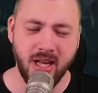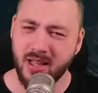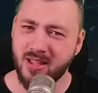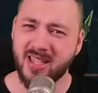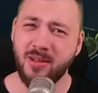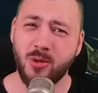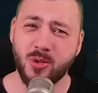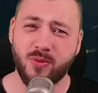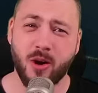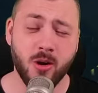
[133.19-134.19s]
The same goes
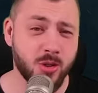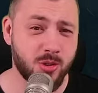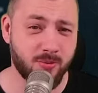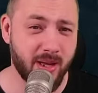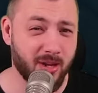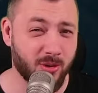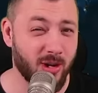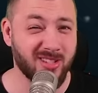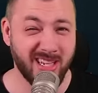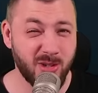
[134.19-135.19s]
for Hearthstone
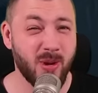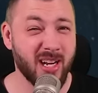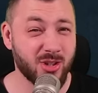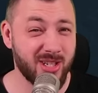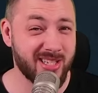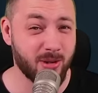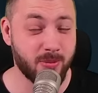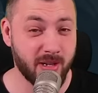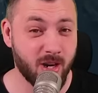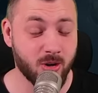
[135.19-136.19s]
Battlegrounds. I do actually still
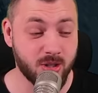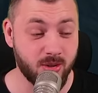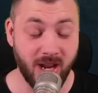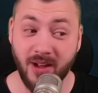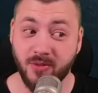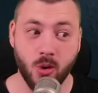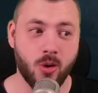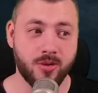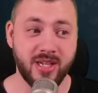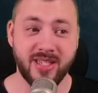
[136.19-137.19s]
play Hearthstone after all
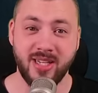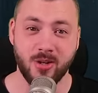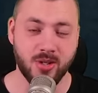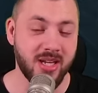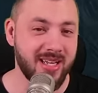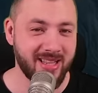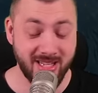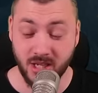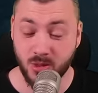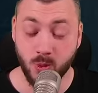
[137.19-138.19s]
these years.
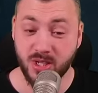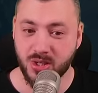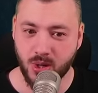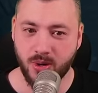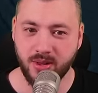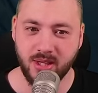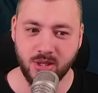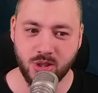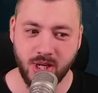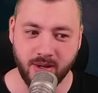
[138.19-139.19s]
This is what started
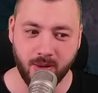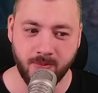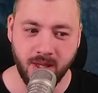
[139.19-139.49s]
this channel.